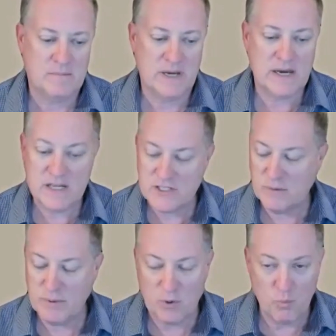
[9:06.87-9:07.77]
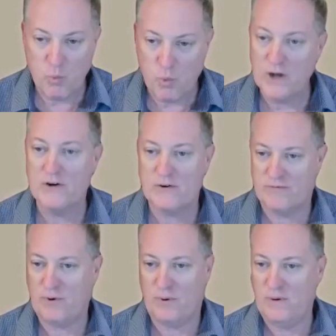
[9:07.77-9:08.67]
it can still be a
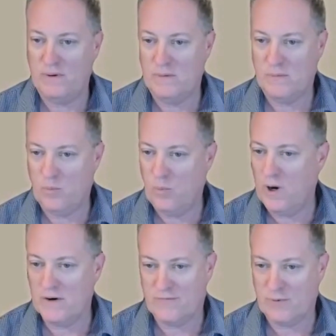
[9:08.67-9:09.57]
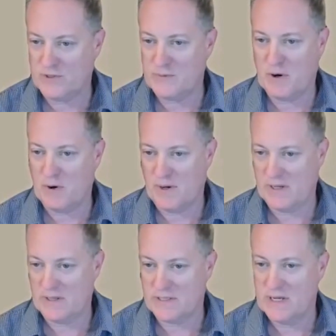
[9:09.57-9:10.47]
wonderful wonderful
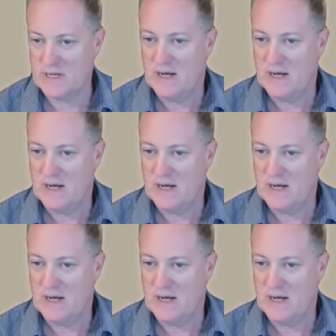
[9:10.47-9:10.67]
experience.